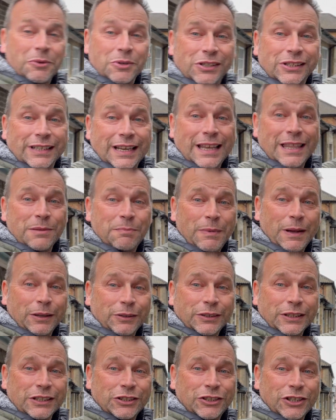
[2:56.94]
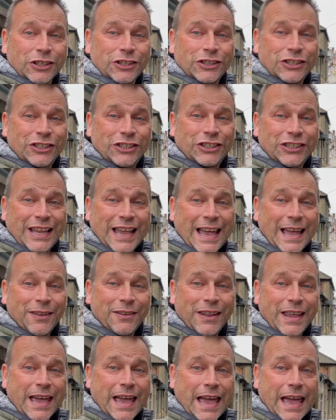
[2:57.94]
see the building just down
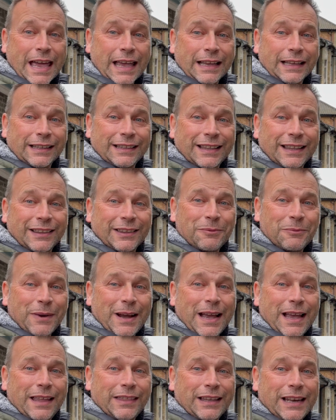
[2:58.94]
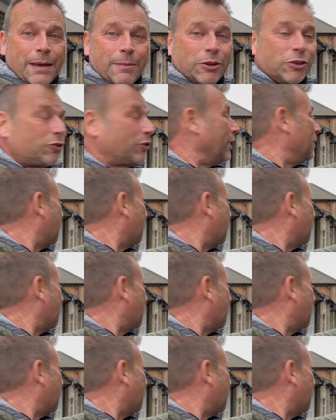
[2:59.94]
there where the Lemon Tree